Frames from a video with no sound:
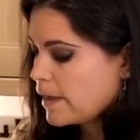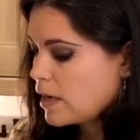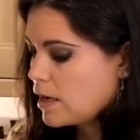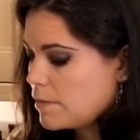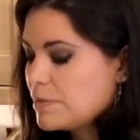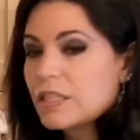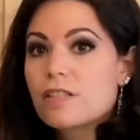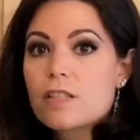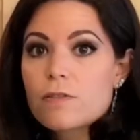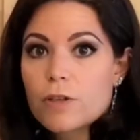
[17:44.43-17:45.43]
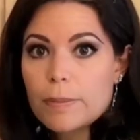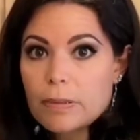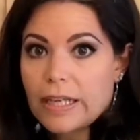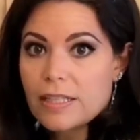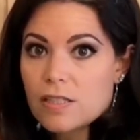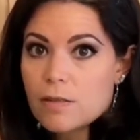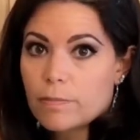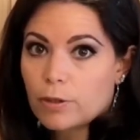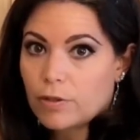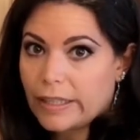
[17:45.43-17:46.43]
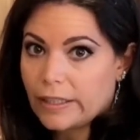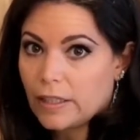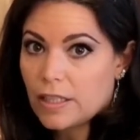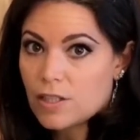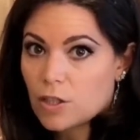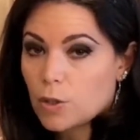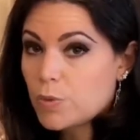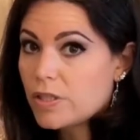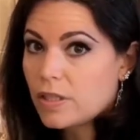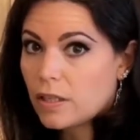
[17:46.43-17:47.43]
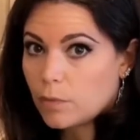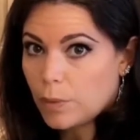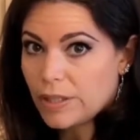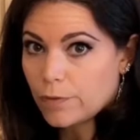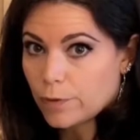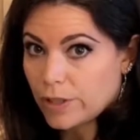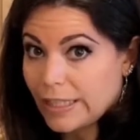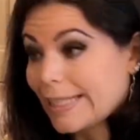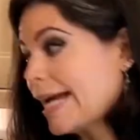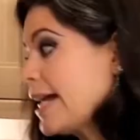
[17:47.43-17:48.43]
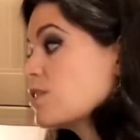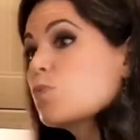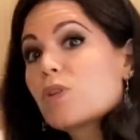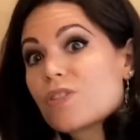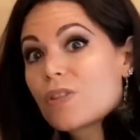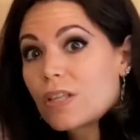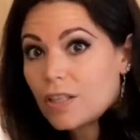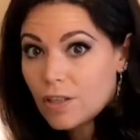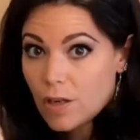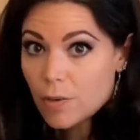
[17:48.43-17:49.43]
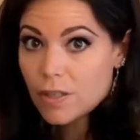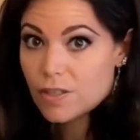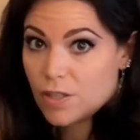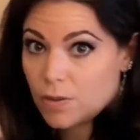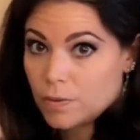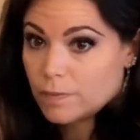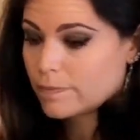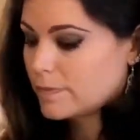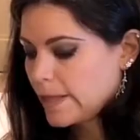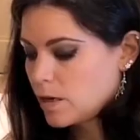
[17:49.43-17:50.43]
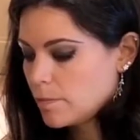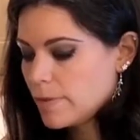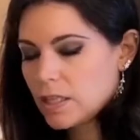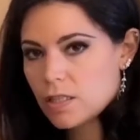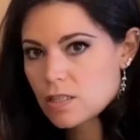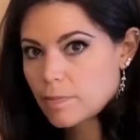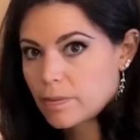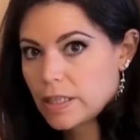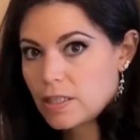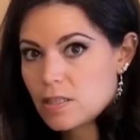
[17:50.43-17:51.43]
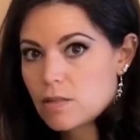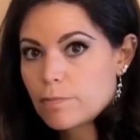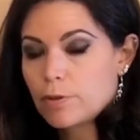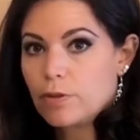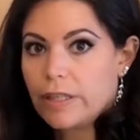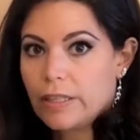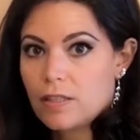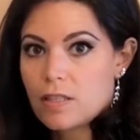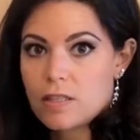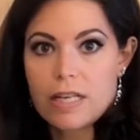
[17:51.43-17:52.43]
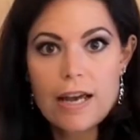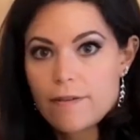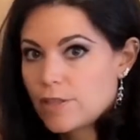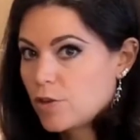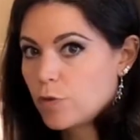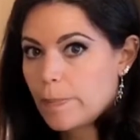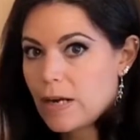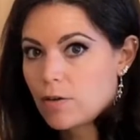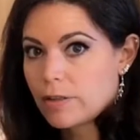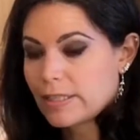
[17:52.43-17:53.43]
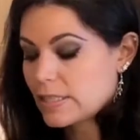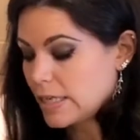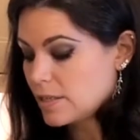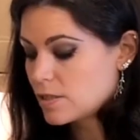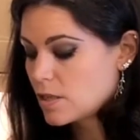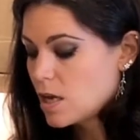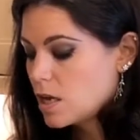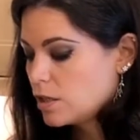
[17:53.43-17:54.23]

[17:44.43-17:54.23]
Millet is a very plain, simple grain. It is gluten and wheat free, as was the quinoa too. Now, millet is a plain, simple grain. It doesn't have an overpowering taste.